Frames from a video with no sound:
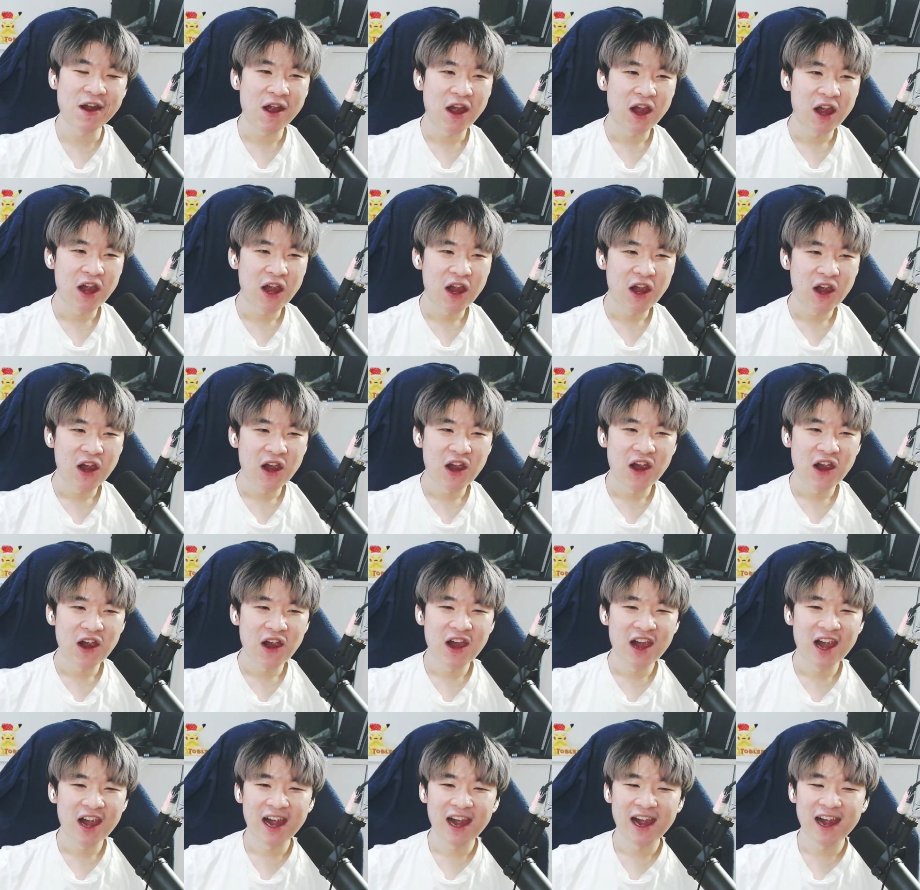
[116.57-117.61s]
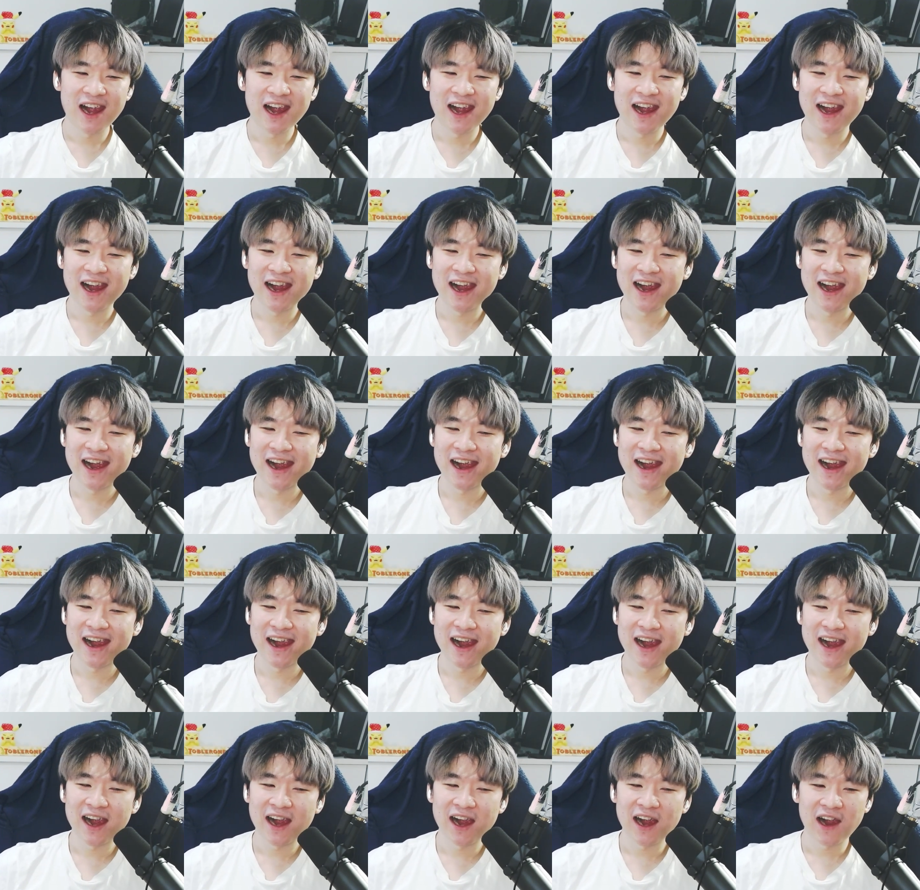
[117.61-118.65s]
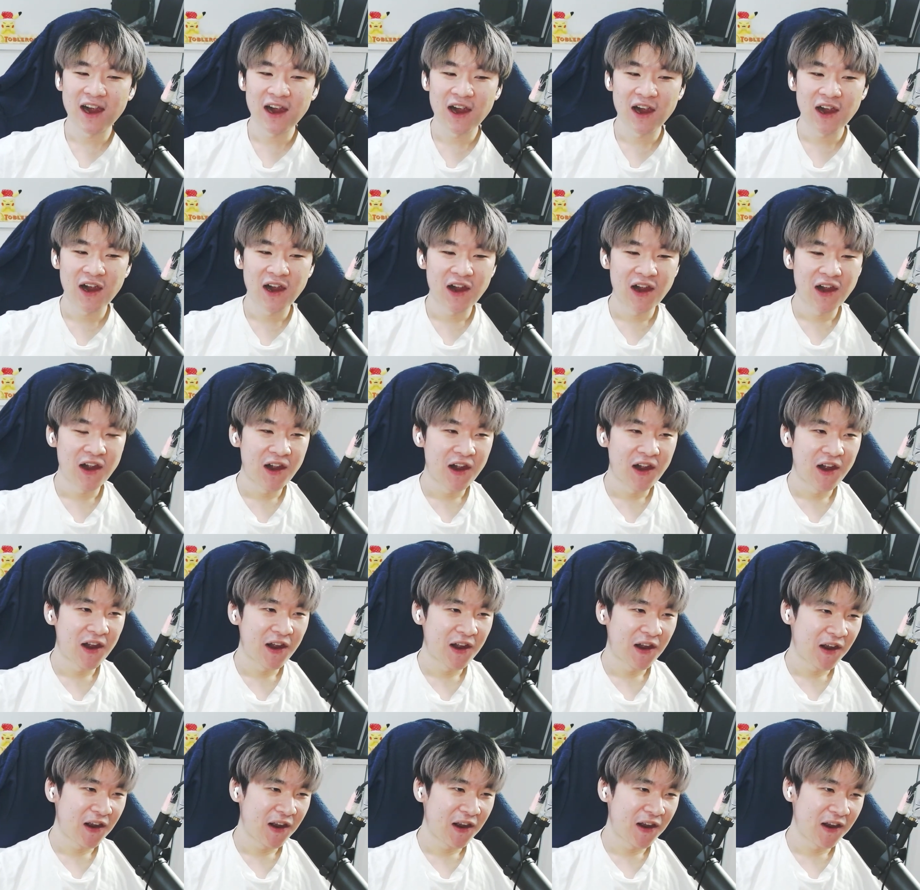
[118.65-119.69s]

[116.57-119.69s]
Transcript: Nothing is said.